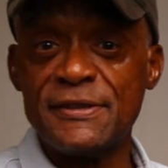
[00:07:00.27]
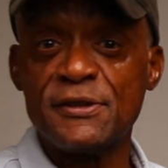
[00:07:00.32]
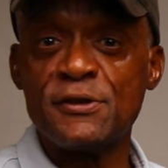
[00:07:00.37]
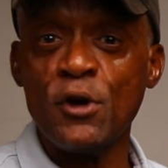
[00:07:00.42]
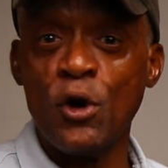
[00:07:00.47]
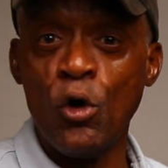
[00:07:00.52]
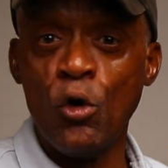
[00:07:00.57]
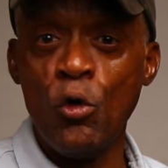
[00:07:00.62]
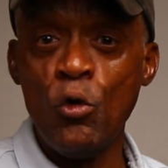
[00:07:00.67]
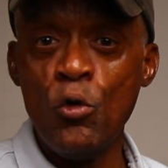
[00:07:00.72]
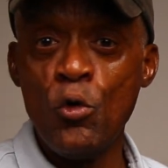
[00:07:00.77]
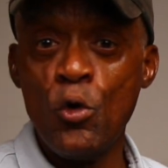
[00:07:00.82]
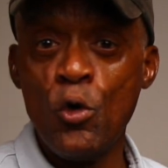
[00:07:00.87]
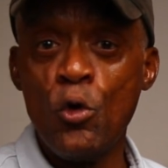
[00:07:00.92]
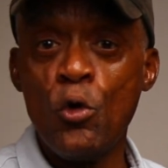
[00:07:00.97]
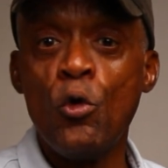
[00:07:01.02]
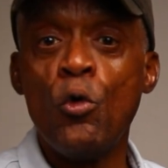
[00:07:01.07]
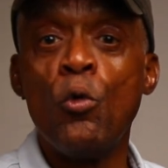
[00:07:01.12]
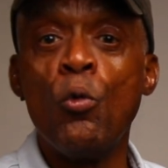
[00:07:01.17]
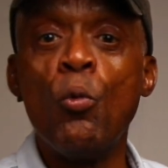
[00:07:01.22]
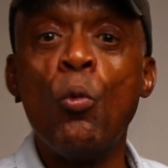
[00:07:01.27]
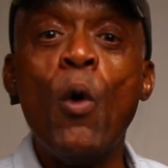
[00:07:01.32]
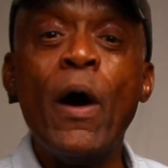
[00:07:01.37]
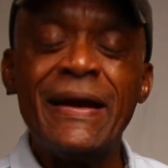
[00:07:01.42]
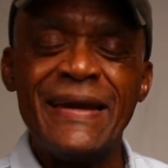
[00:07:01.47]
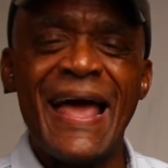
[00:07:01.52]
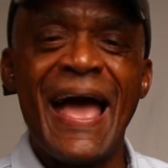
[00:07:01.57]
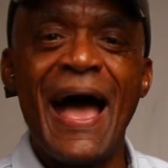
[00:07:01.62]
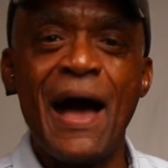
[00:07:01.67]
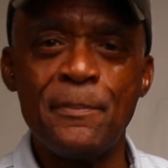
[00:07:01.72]
so, what
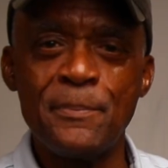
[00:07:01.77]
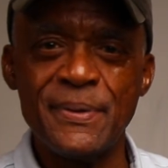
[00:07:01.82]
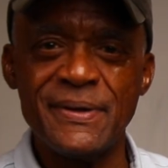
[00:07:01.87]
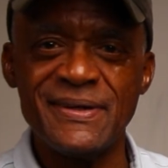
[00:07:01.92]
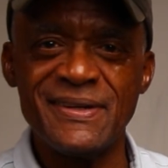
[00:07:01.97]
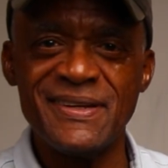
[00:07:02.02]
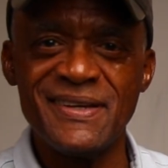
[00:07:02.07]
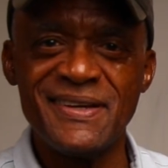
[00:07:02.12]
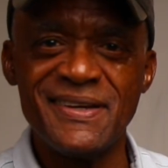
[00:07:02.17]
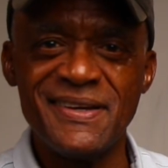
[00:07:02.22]
happened?